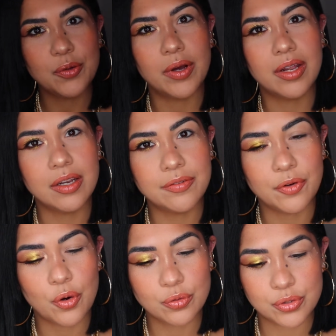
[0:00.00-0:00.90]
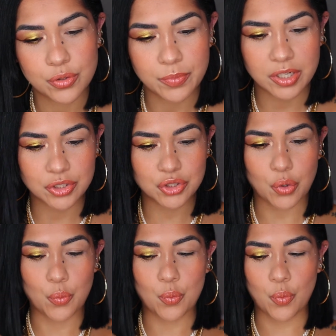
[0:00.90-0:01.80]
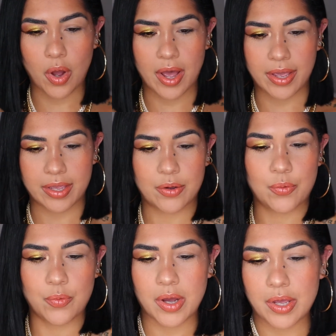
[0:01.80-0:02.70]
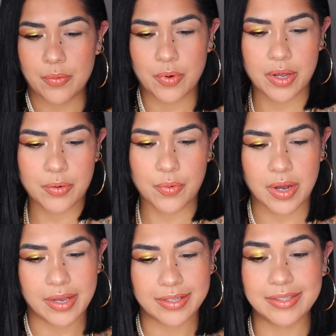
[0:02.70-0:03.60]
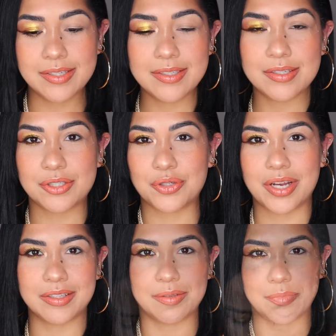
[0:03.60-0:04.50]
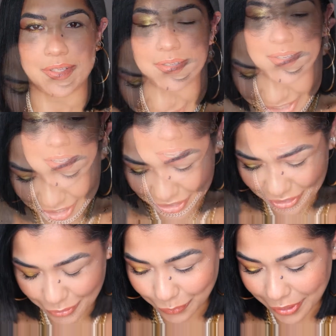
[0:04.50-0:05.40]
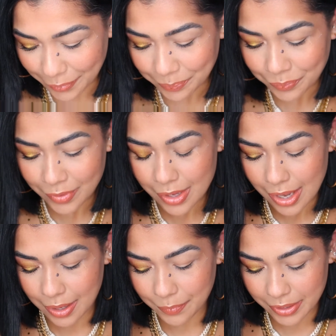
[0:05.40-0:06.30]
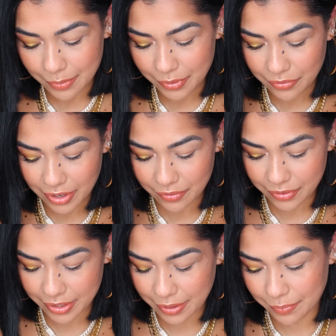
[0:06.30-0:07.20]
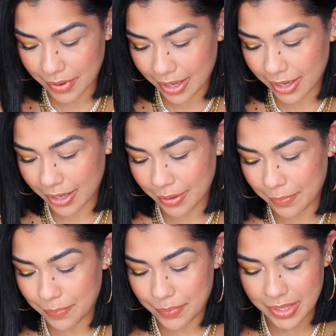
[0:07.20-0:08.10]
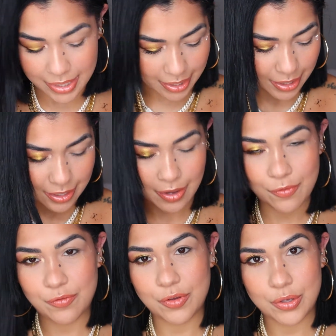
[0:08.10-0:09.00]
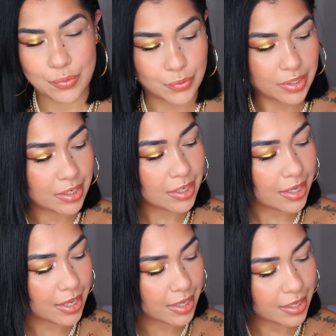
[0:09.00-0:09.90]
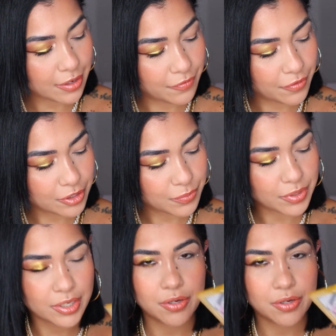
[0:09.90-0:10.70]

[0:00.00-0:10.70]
do I love gold so much? Why? This is distracting me, guys. So you know what? I'm gonna be grabbing my BK Beauty, and first we're gonna